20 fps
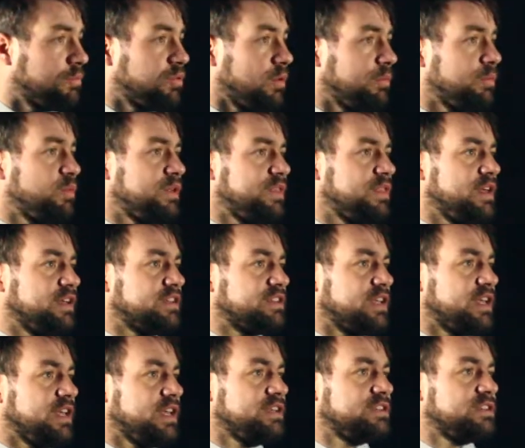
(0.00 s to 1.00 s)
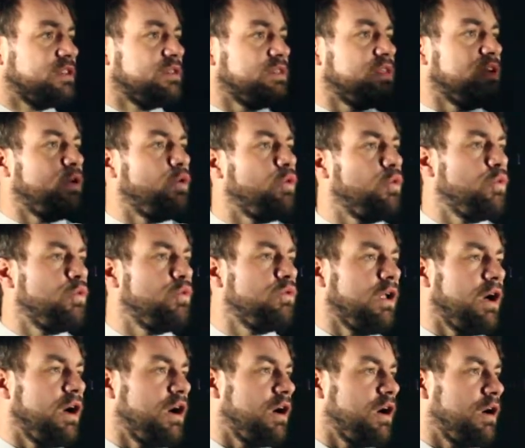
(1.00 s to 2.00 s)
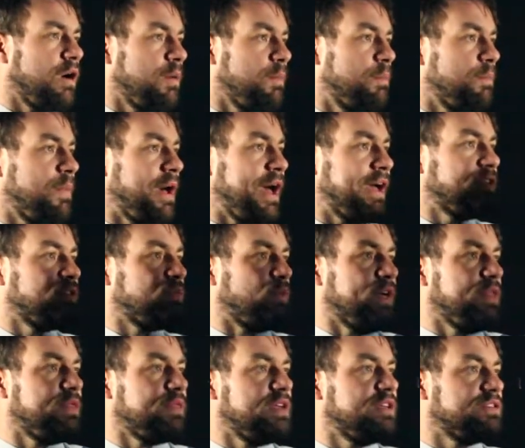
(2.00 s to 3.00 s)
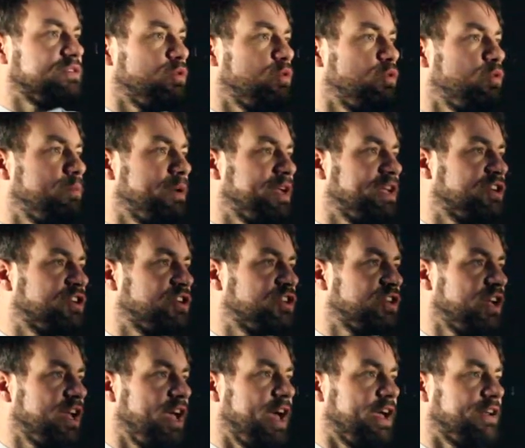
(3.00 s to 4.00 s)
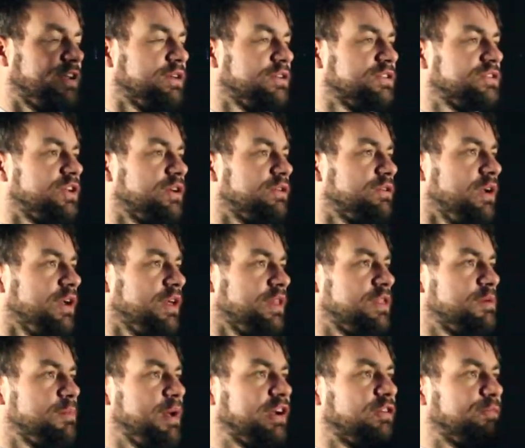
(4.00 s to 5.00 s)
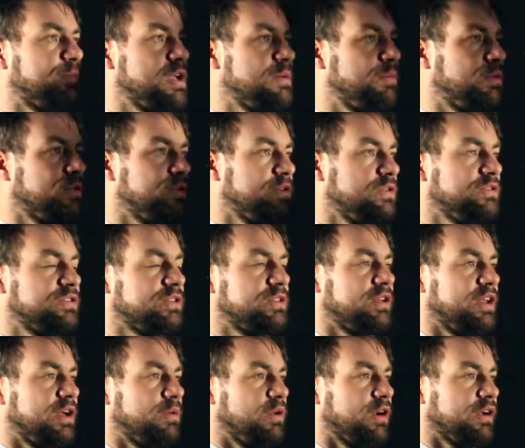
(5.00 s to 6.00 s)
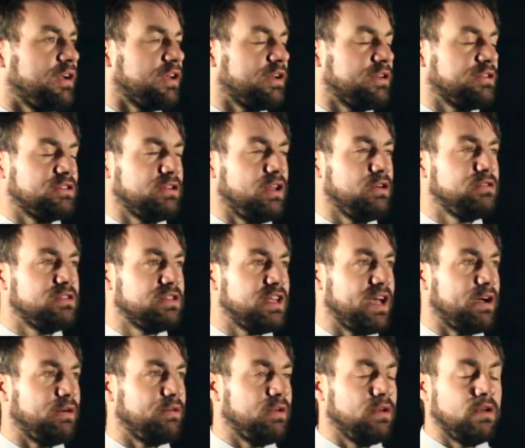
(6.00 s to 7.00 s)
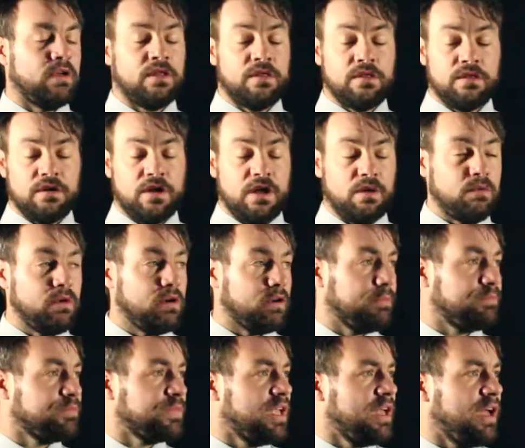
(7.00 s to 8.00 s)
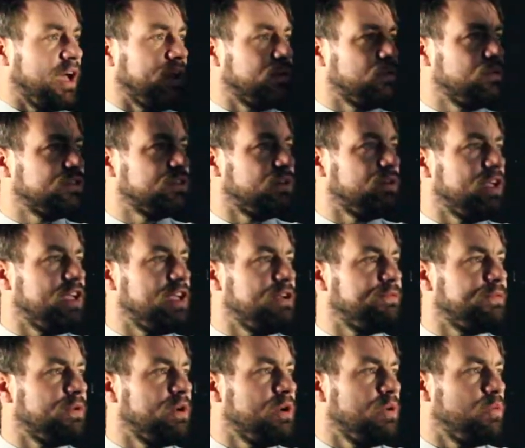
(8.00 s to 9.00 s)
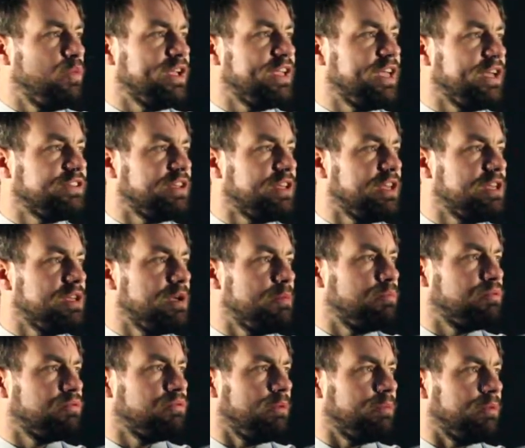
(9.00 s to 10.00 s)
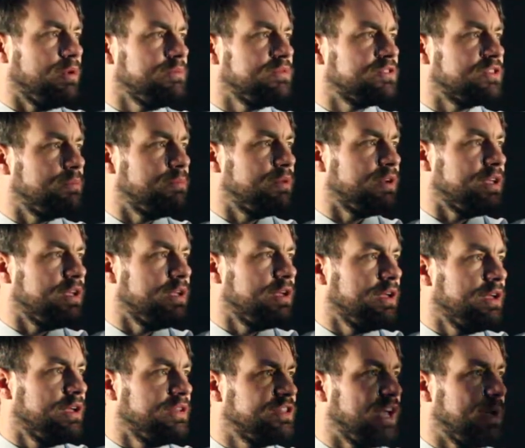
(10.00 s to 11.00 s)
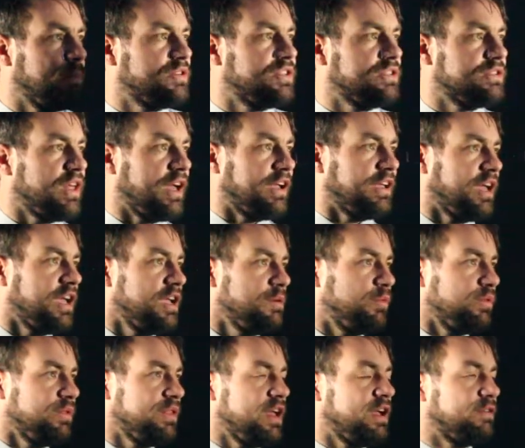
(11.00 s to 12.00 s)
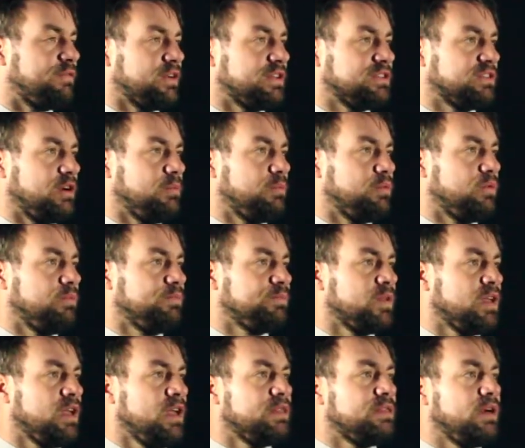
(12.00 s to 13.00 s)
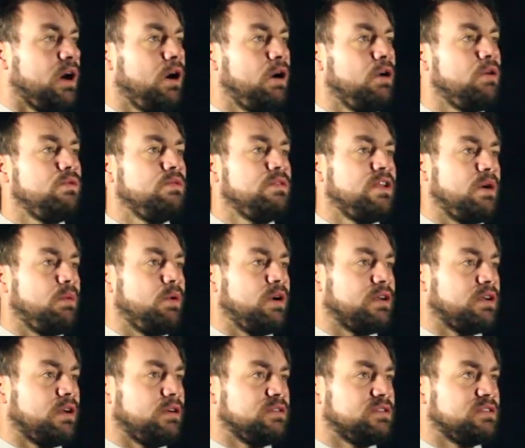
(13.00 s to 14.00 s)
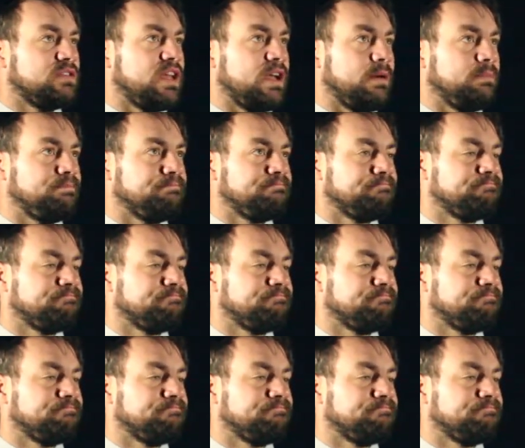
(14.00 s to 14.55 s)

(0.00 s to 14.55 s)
problem with this is that all our bandwidth is all being shared. So the amount of people using the network are going to slow down the network. And also if we get a problem, somebody damages that cable there, for example, the whole network goes down.